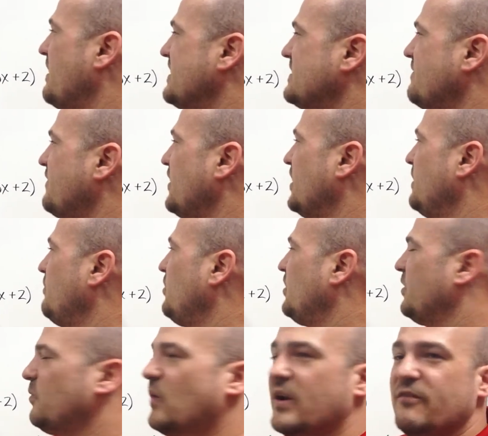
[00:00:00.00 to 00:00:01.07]
has a variable,
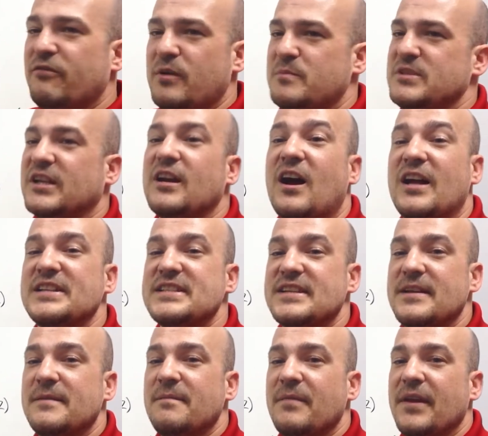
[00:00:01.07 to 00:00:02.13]
and one of them is a
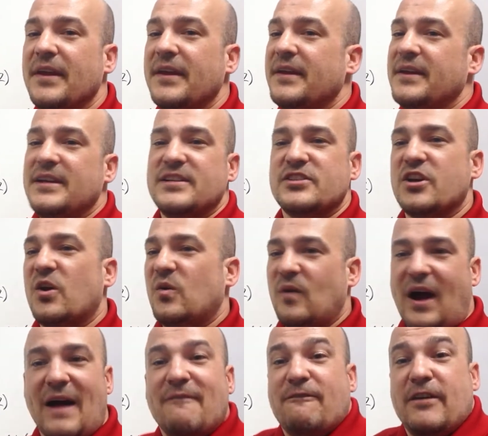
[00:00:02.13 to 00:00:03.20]
constant. So
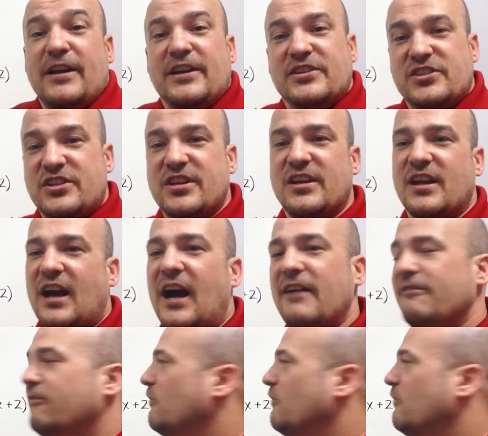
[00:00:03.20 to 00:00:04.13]
I'm finished. I've